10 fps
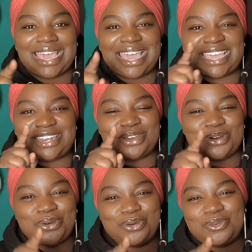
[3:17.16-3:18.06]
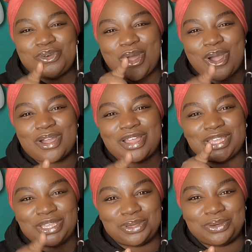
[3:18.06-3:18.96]
And who are
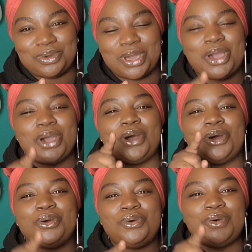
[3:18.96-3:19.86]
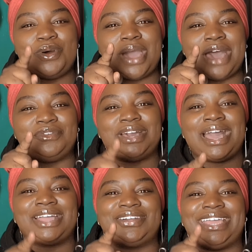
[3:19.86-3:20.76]
you? Who have
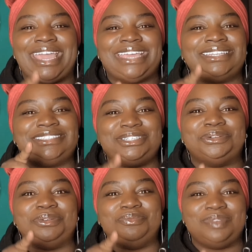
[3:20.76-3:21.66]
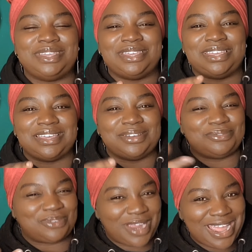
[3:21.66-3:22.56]
God created you to be?
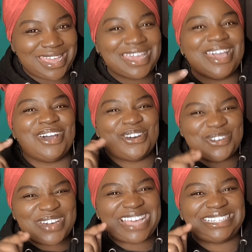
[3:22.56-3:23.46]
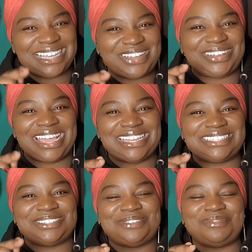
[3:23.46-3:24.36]
right? Who has He
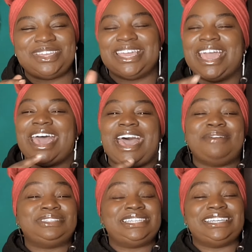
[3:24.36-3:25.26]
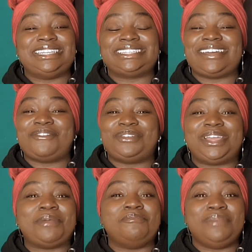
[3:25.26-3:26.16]
created you to be? I'm still
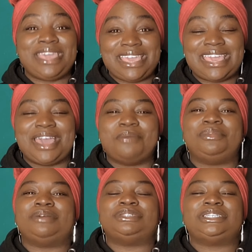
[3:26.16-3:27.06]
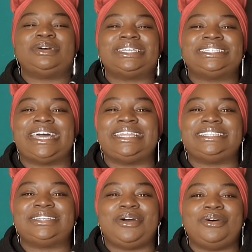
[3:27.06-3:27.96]
discovering me, but I'm so
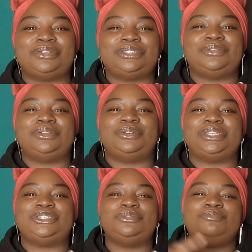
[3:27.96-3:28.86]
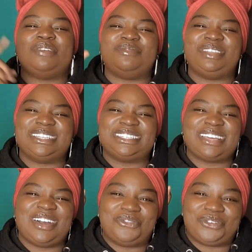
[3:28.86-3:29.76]
excited to also know that you may be
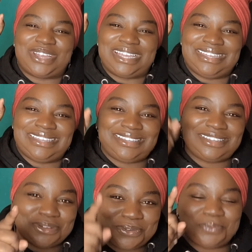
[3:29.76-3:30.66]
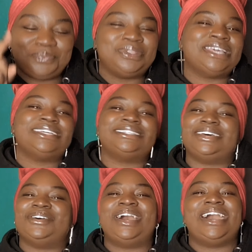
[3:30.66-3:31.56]
discovering you.
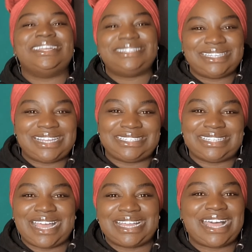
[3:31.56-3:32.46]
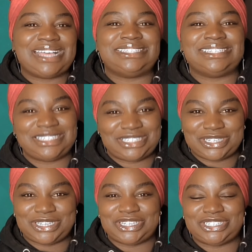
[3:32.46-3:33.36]
So until next time, guys, this is
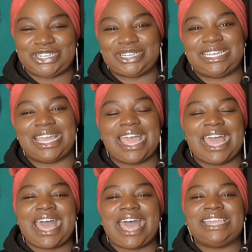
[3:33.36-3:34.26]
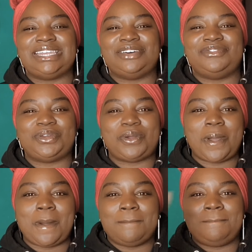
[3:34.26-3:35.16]
your girl Shirley. I love you.
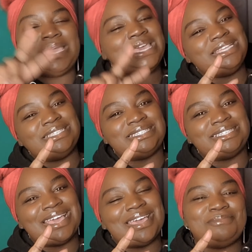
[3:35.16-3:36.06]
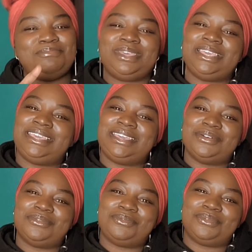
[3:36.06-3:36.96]
Peace be
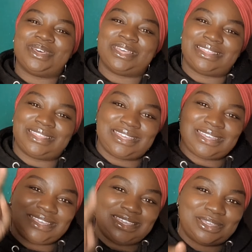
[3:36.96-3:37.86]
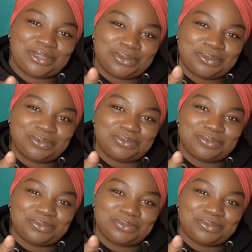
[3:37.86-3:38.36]
with you.